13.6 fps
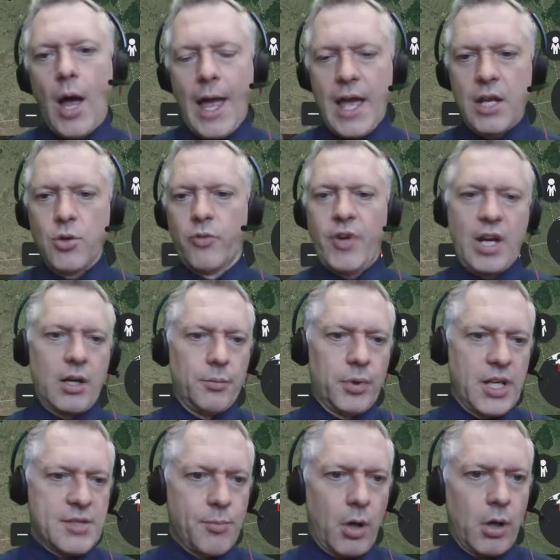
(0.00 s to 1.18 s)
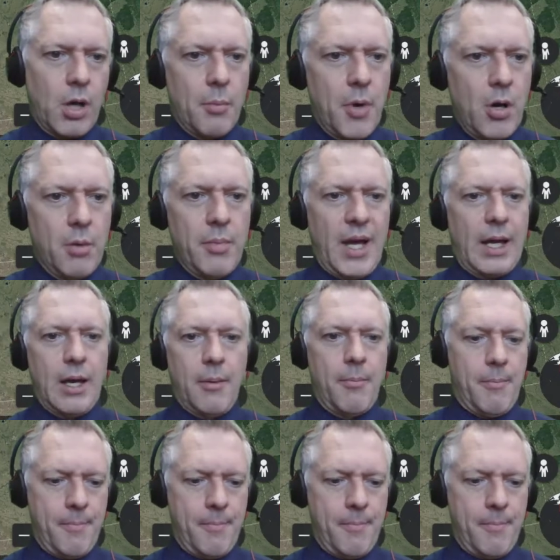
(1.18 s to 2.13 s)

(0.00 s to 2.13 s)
and you have added a place mark. Come on back.